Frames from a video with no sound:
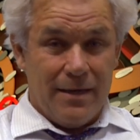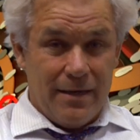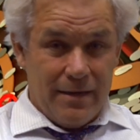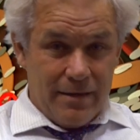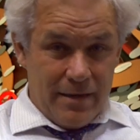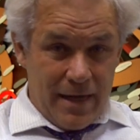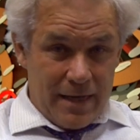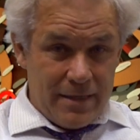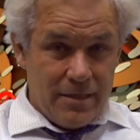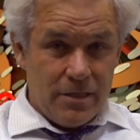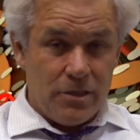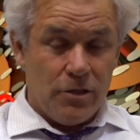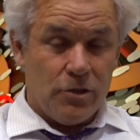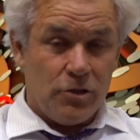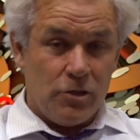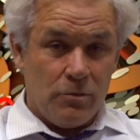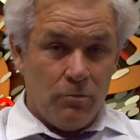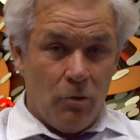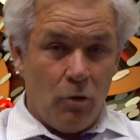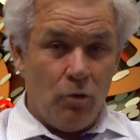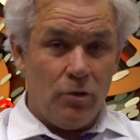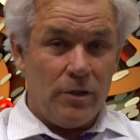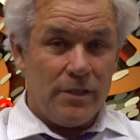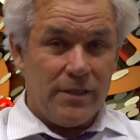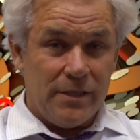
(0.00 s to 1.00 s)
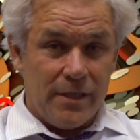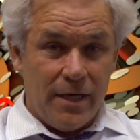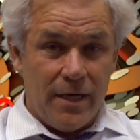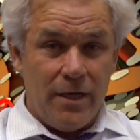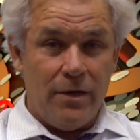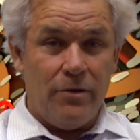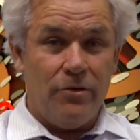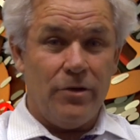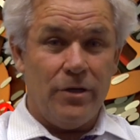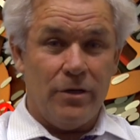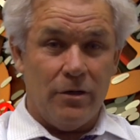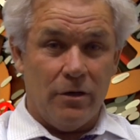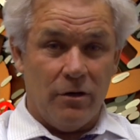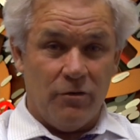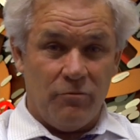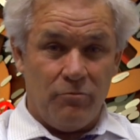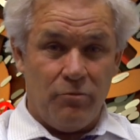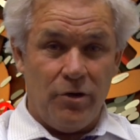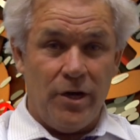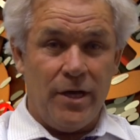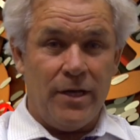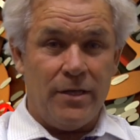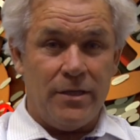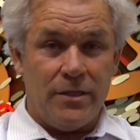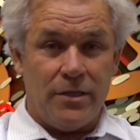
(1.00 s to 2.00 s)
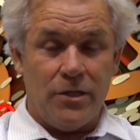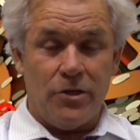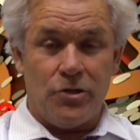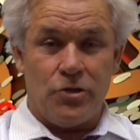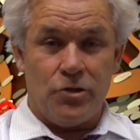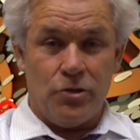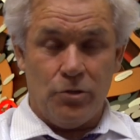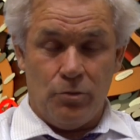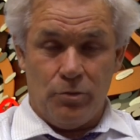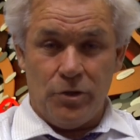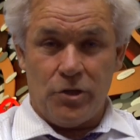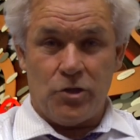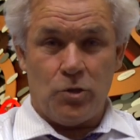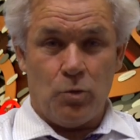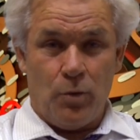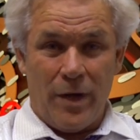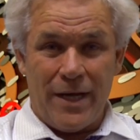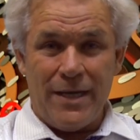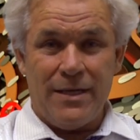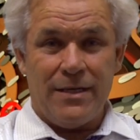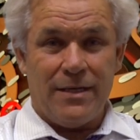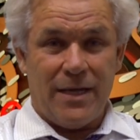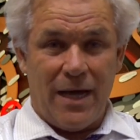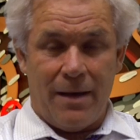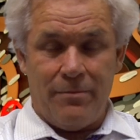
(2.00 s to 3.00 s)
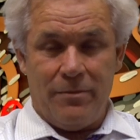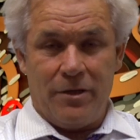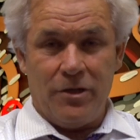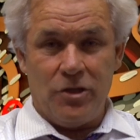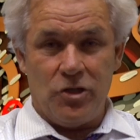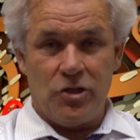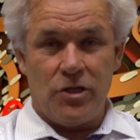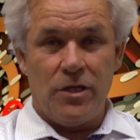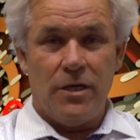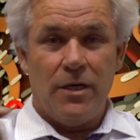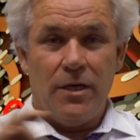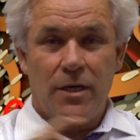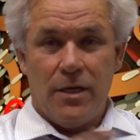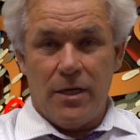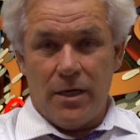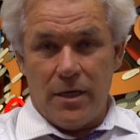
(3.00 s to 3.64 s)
That's the smallest area of brain tissue which, when damaged,